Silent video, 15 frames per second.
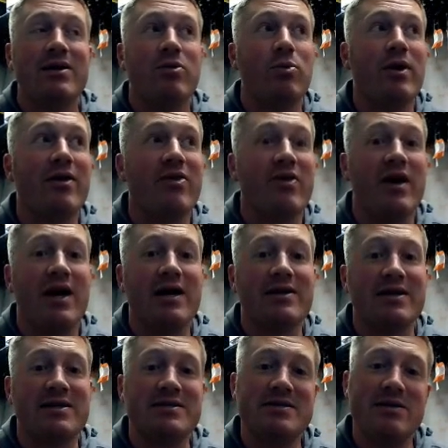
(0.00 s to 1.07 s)
with
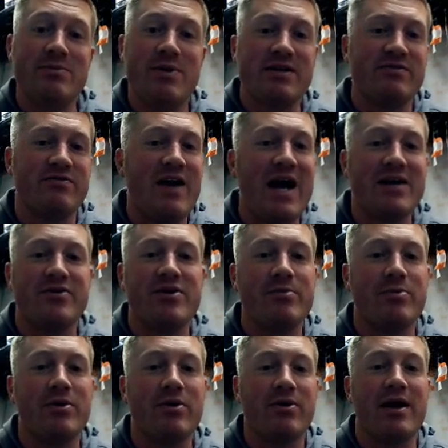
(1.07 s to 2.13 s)
like the DBS Factory
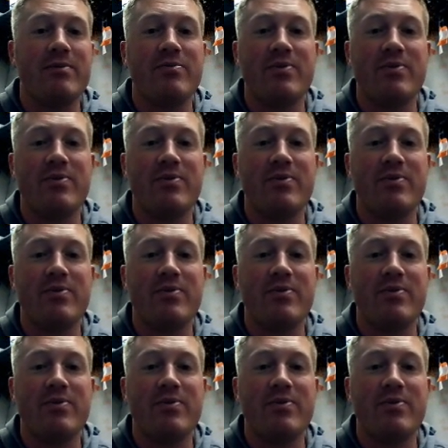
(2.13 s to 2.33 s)
program.